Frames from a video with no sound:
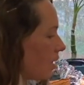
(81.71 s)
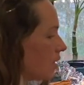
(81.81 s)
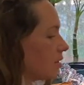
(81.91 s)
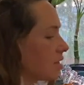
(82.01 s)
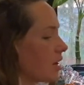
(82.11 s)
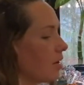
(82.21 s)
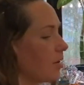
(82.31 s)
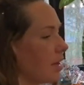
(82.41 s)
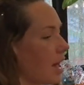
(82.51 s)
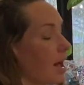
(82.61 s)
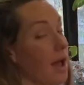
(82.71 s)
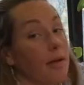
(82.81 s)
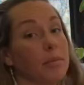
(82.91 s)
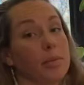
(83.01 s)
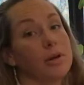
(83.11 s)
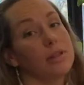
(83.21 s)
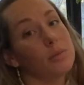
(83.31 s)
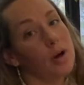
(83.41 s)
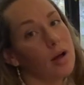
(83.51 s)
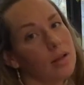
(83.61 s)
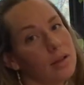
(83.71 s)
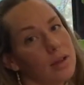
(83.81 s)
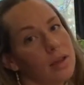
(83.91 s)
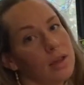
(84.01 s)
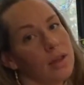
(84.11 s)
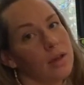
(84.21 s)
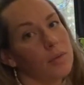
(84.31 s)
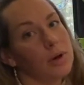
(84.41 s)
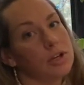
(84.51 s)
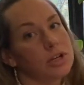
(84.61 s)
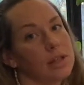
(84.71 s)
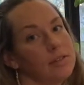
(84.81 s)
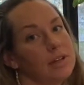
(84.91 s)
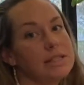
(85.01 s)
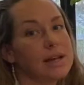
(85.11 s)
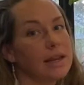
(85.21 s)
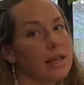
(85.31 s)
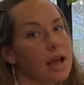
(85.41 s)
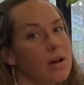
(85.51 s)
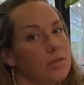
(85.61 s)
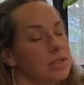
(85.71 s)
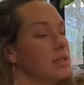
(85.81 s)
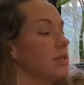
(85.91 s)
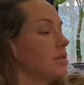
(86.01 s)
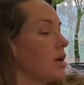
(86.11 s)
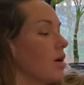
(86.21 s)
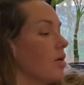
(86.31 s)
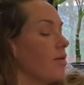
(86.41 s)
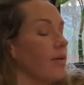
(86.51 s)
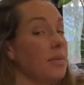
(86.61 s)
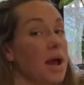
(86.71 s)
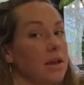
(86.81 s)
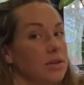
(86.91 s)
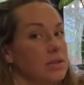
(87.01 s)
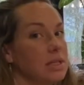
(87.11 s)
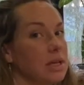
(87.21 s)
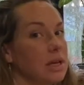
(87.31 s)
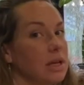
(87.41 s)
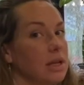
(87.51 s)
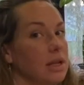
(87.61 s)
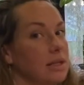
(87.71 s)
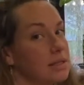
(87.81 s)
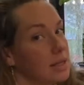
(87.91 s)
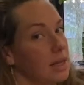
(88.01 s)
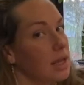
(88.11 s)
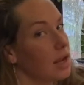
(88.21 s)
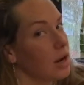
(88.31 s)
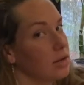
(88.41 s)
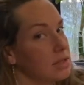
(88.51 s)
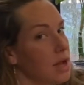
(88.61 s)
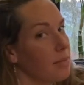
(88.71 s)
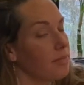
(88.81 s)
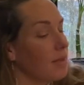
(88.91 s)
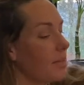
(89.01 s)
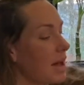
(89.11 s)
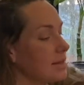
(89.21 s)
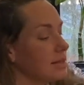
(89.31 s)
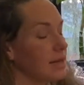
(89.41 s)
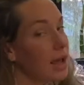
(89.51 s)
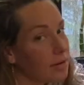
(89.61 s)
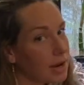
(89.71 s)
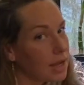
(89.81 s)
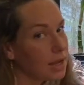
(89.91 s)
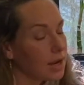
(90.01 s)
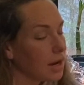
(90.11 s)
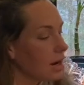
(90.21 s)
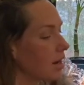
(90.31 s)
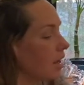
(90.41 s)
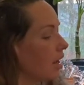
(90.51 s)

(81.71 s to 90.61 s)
So yeah, I have my birthing ball, which I live in a tiny house, so if I'm not using it, it's sitting here on top of my bassinet right here.